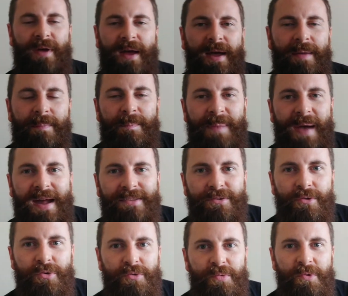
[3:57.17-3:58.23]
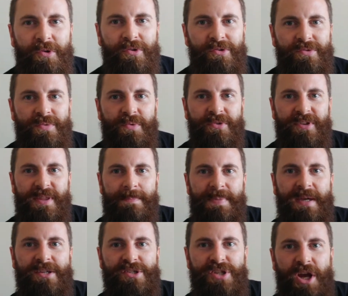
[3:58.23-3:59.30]
battles was at the
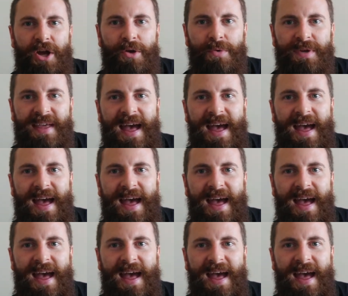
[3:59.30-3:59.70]
Big Show,